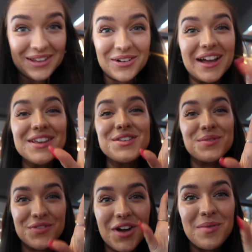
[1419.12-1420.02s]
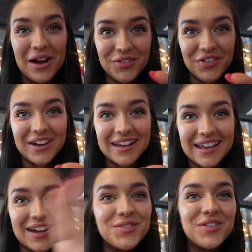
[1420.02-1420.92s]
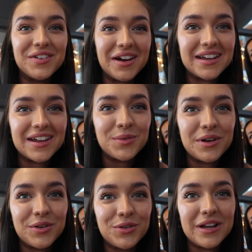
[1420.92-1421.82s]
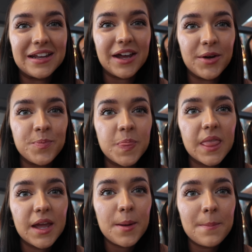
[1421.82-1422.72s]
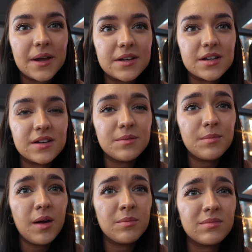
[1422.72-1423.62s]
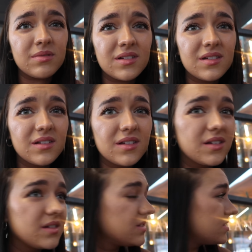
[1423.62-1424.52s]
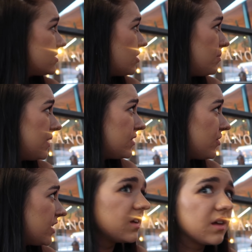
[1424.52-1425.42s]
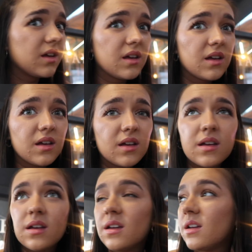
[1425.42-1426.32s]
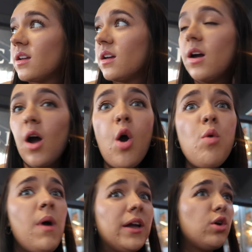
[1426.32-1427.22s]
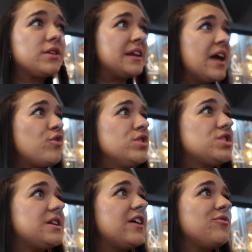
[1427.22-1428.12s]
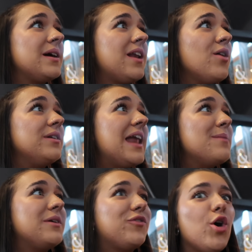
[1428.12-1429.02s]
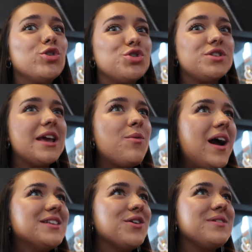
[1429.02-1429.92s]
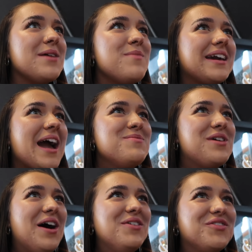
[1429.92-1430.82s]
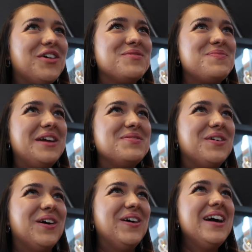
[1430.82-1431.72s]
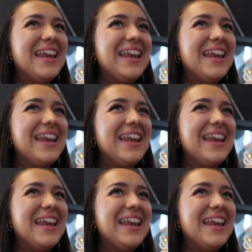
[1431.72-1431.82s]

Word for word: anyway, so we've come out finally and we're ready. We're all in um, mum. Stop being fake. Do you want to get that man? That's lovely. Oh my god, can everyone just leave me alone and let me vlog? Do you see why I don't get my camera out in front of people?